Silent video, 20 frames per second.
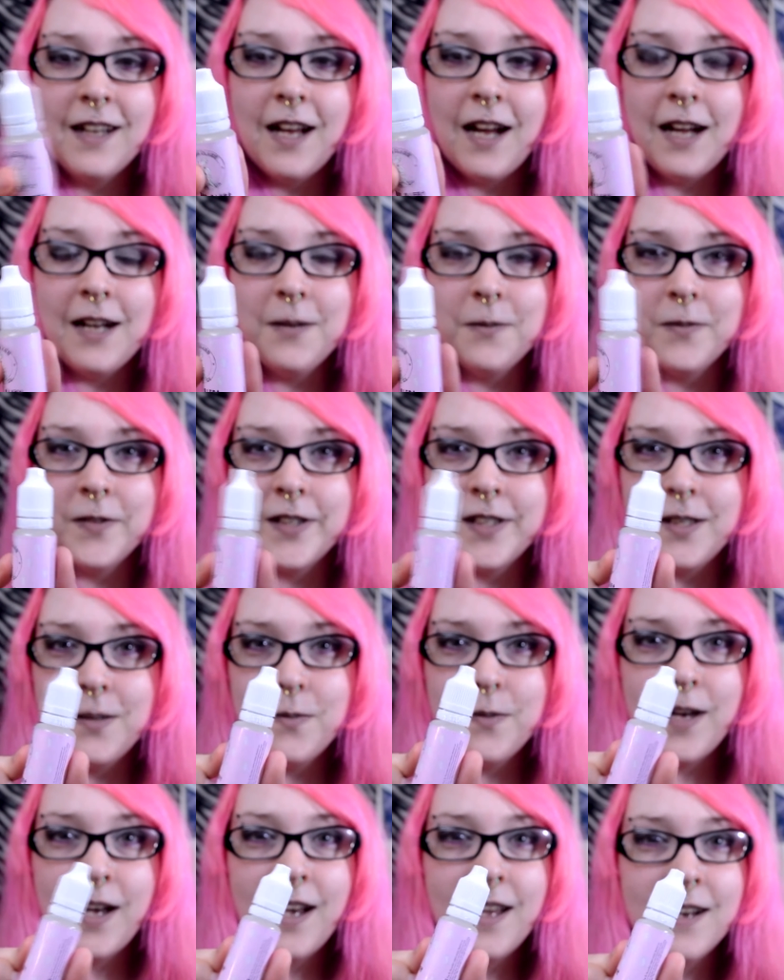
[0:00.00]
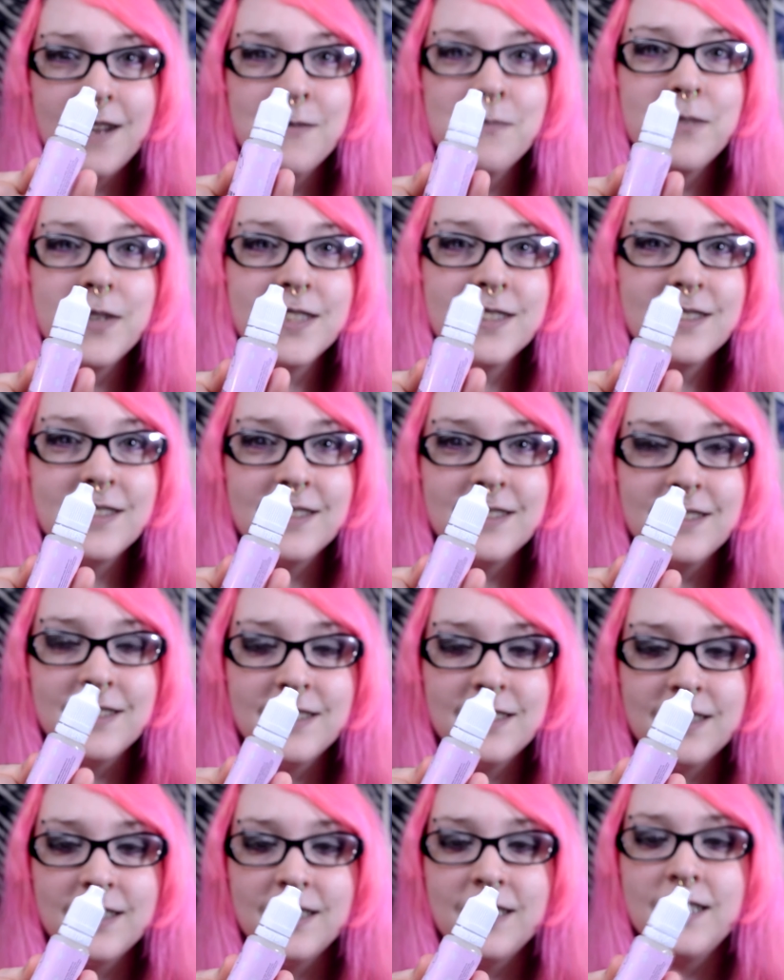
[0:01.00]
I'm really bad at busting the
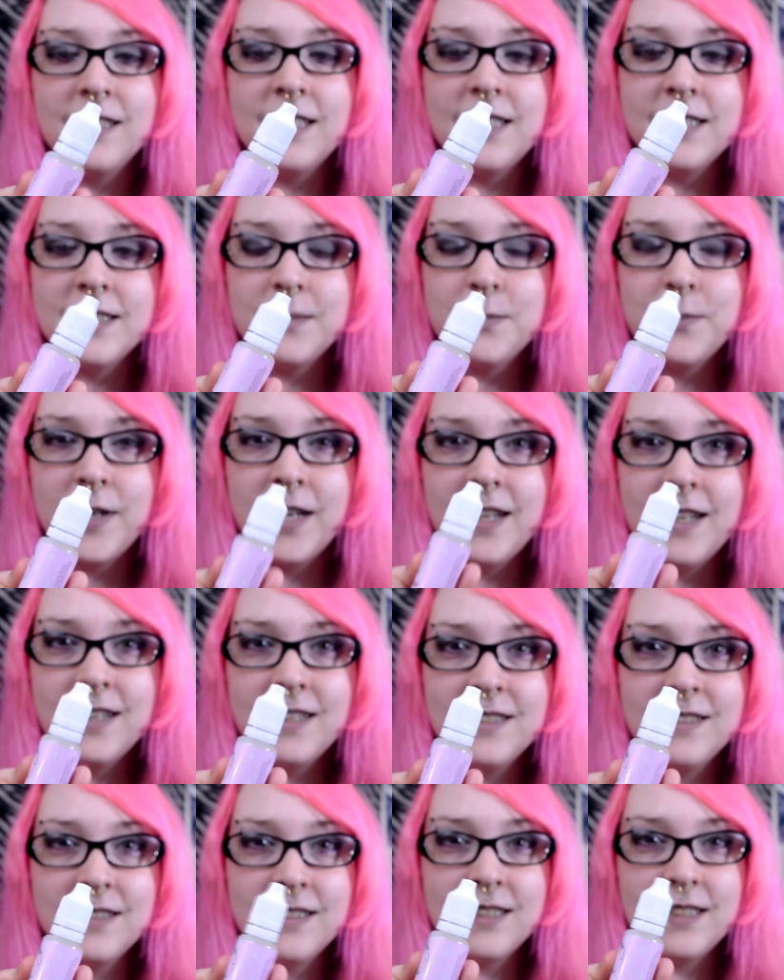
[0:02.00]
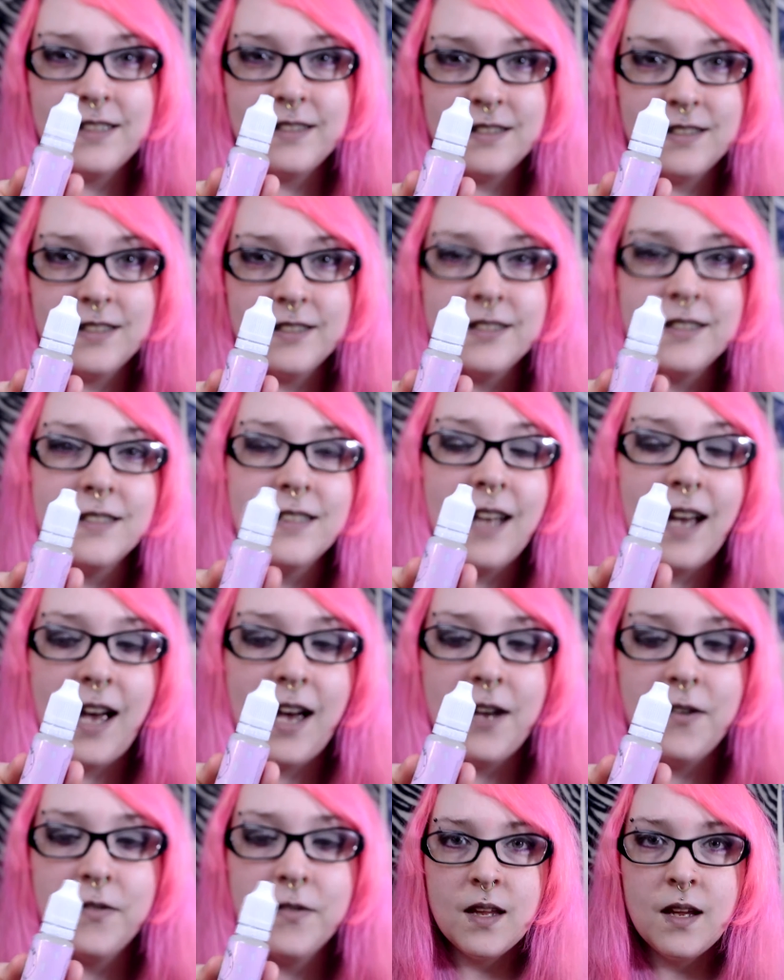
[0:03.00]
seal on these, but it is a nice addition to
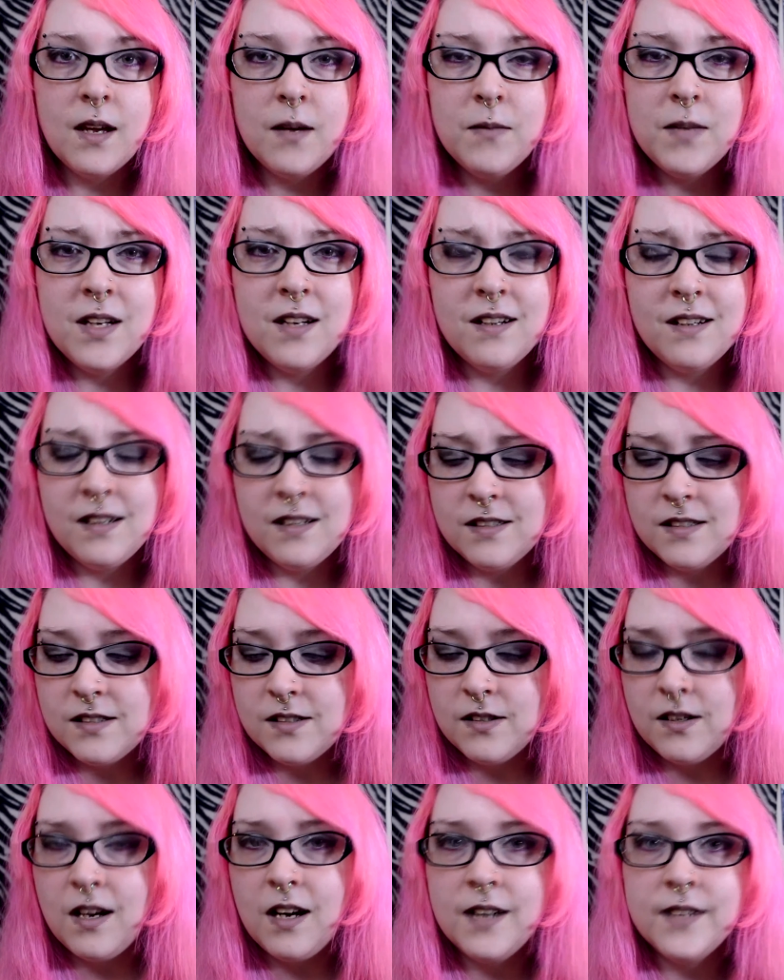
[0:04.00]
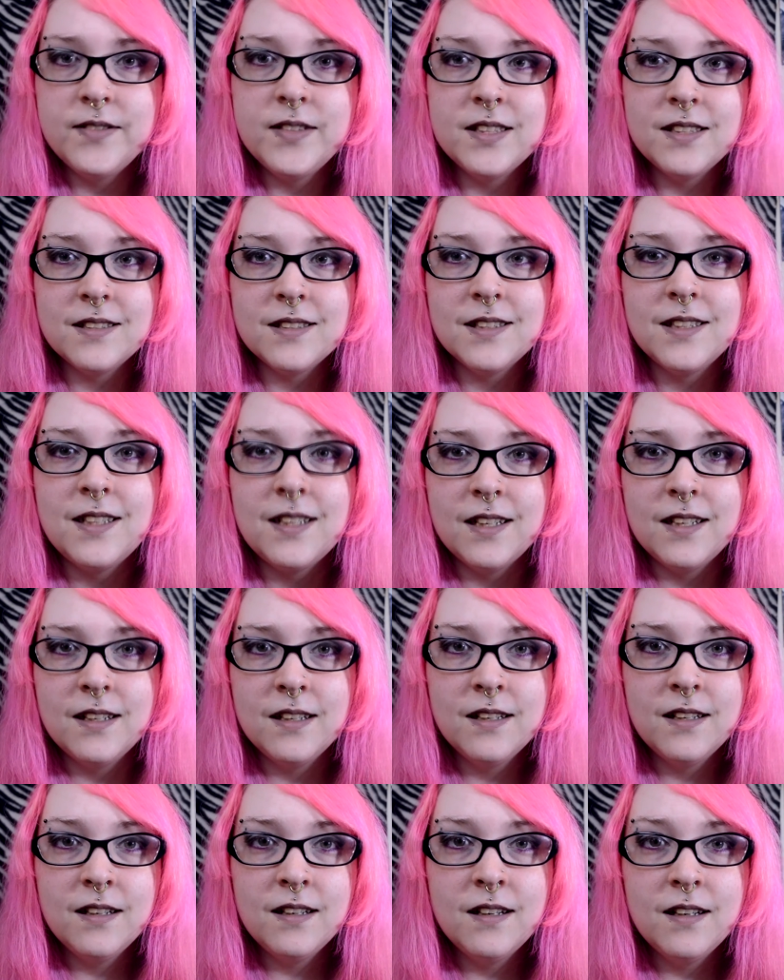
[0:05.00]
have. I mean, I also obviously
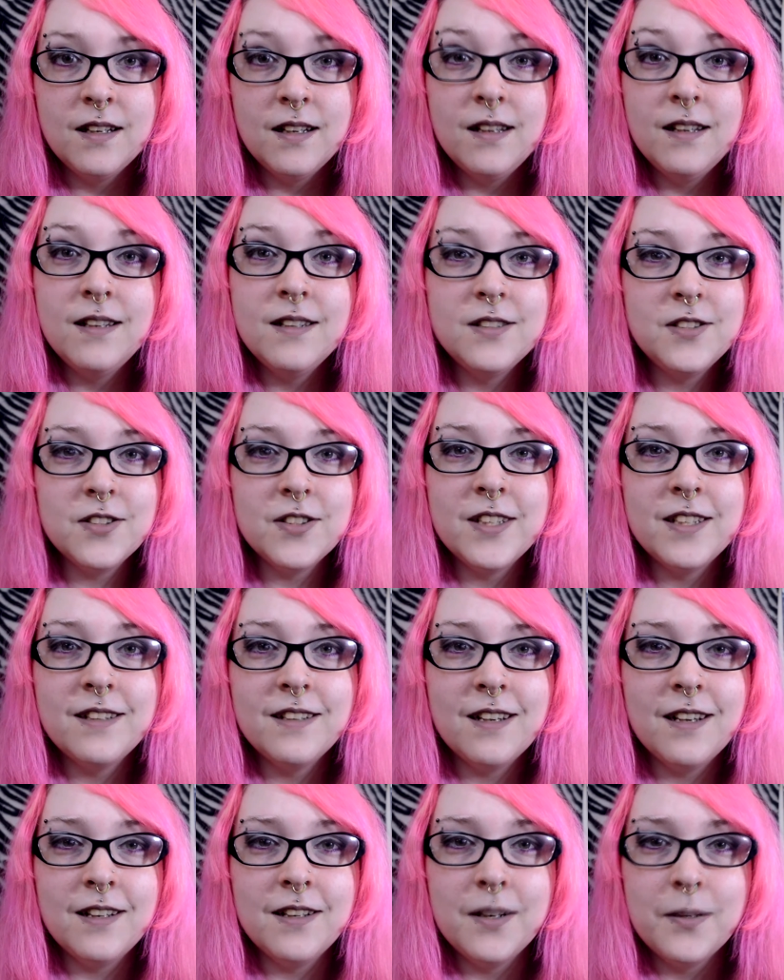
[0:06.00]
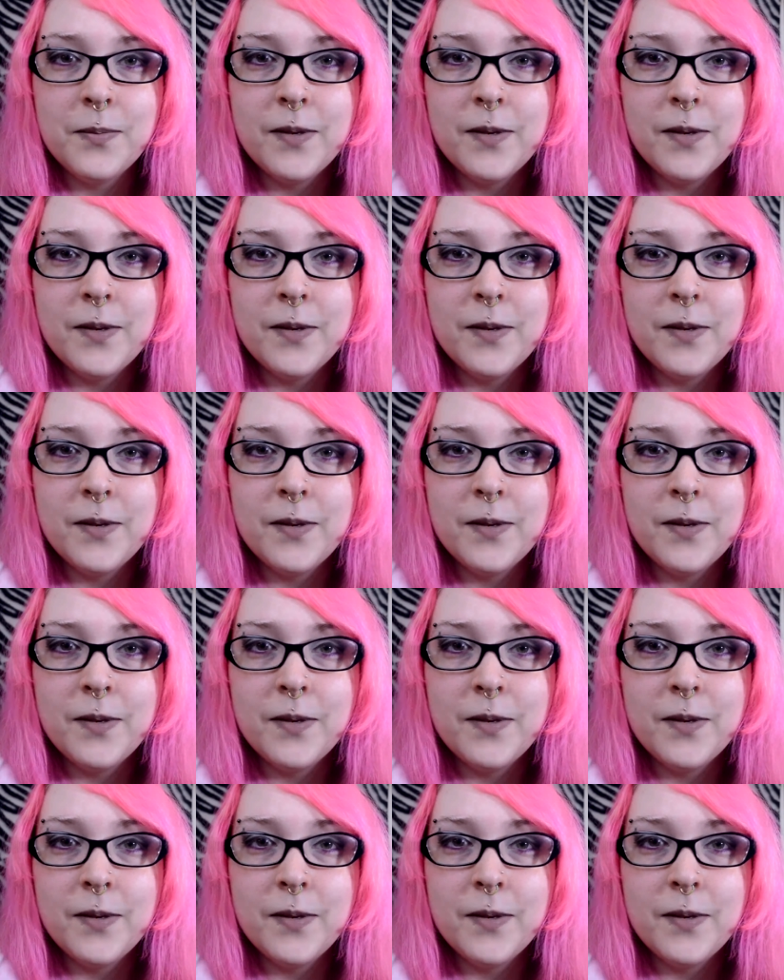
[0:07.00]
enjoy the color